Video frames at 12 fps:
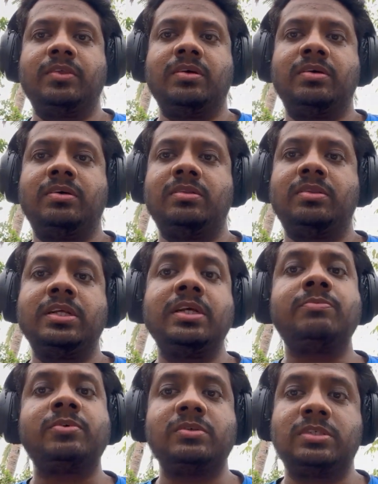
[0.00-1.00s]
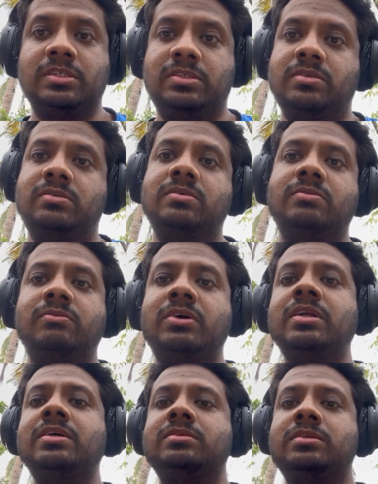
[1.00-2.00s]
processes.
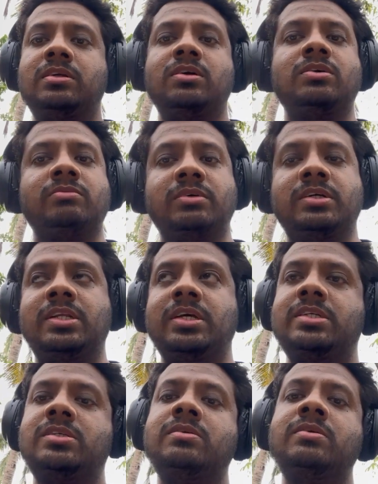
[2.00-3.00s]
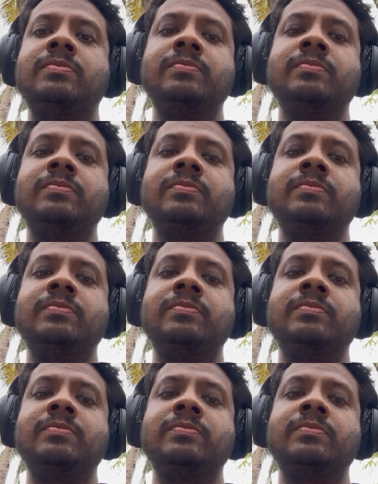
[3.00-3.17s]
One is the document collection,